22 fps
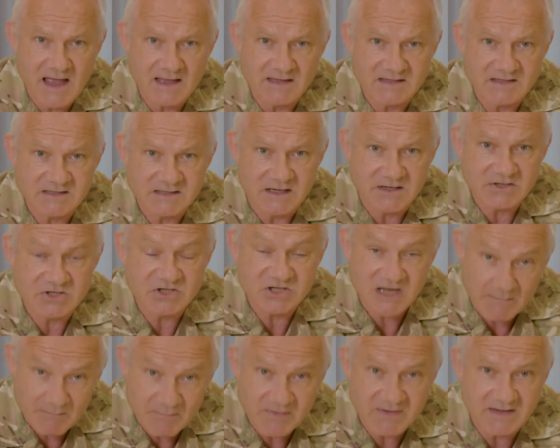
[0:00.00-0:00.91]
and start
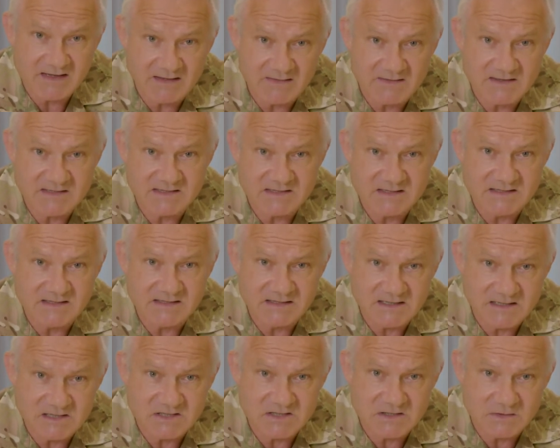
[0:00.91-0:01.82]
championing this as an
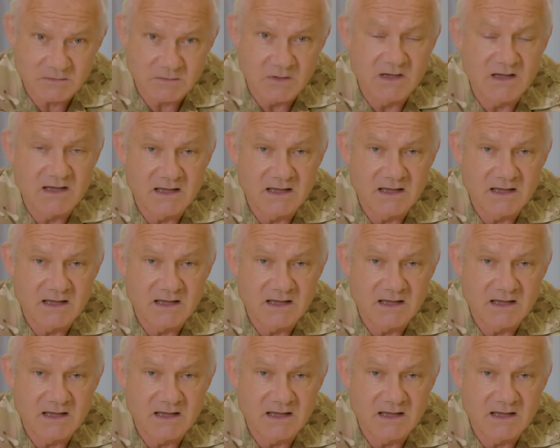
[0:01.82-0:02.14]
issue